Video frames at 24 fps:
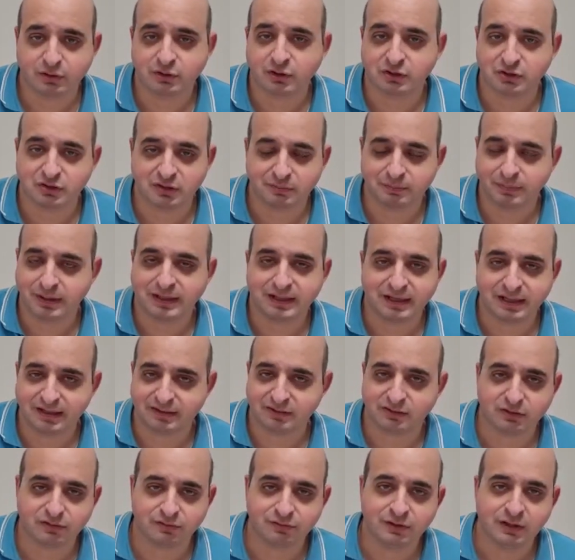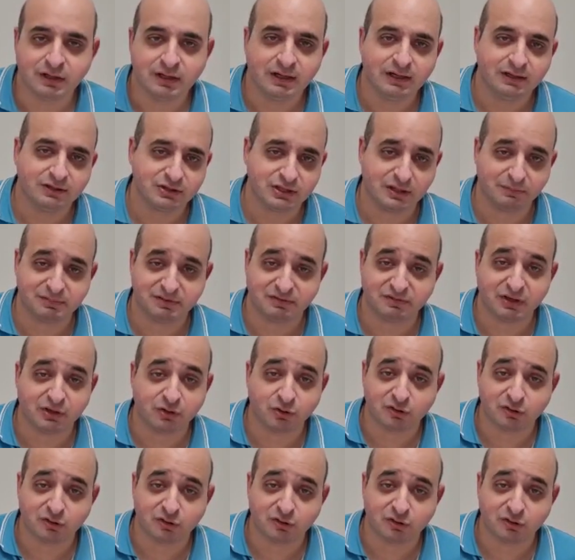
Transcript: It could just be a case of chips have now